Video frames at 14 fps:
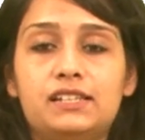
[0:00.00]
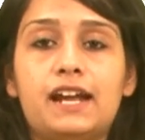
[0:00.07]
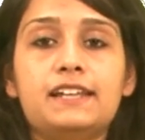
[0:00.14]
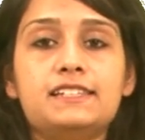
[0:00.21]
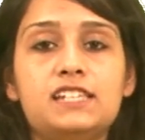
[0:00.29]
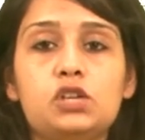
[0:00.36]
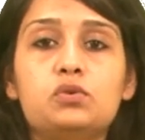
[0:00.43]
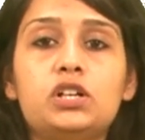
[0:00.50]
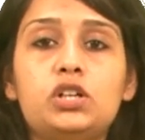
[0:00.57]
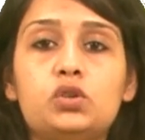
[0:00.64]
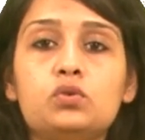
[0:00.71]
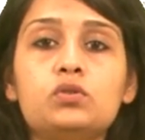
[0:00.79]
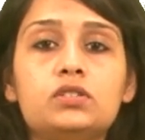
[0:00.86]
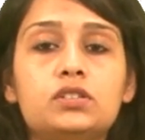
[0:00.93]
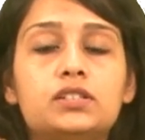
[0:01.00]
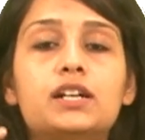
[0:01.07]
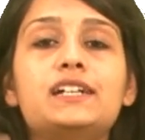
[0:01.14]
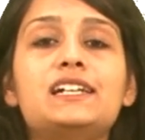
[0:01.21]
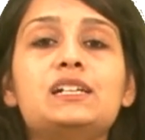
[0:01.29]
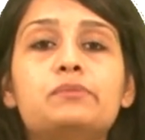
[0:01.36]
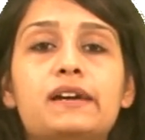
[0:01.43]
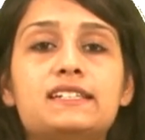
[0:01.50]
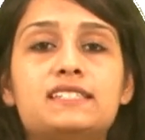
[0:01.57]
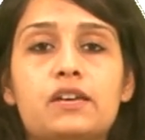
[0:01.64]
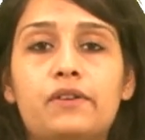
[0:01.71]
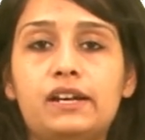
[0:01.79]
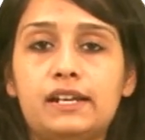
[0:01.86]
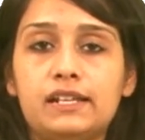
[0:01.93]
that is equal to 13 by
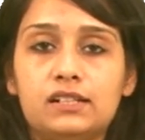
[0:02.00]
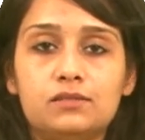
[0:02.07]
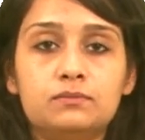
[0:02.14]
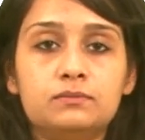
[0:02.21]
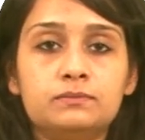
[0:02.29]
17.